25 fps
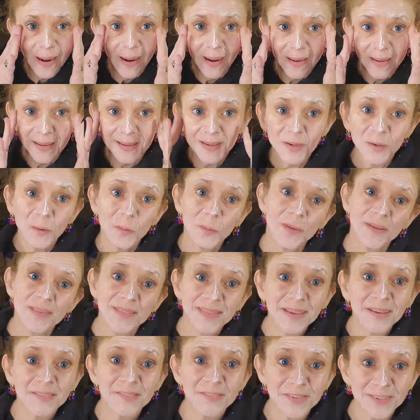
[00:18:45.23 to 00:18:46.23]
I know one
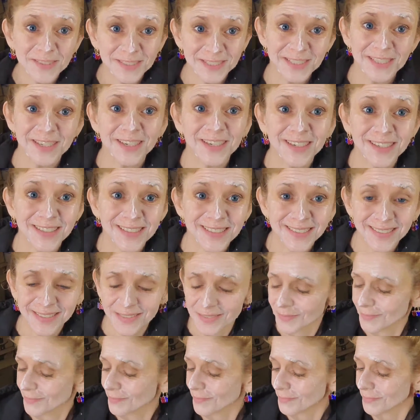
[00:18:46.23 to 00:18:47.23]
thing for sure.
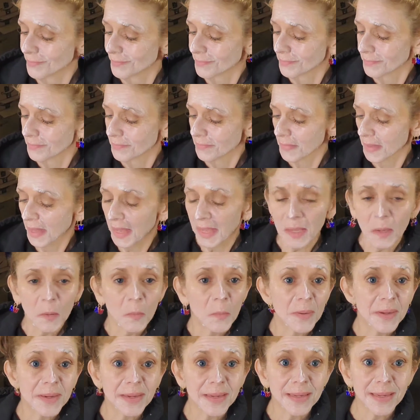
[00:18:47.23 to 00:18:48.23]
He
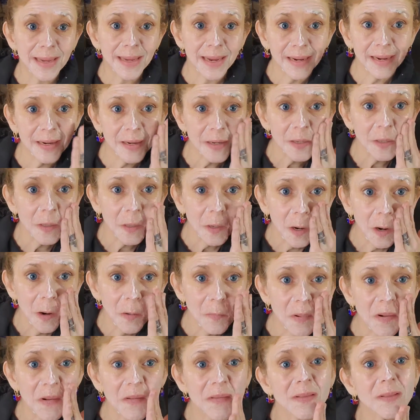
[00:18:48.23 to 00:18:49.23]
wouldn't care
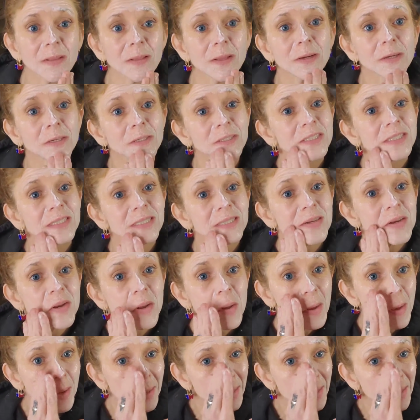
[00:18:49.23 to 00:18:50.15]
about the lotion.